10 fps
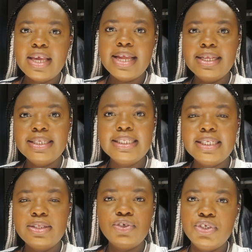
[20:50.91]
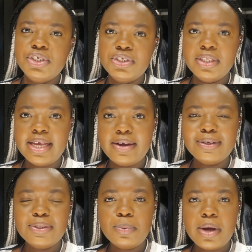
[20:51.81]
and then they did shisha there
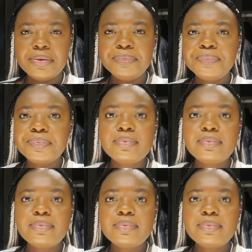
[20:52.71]
as well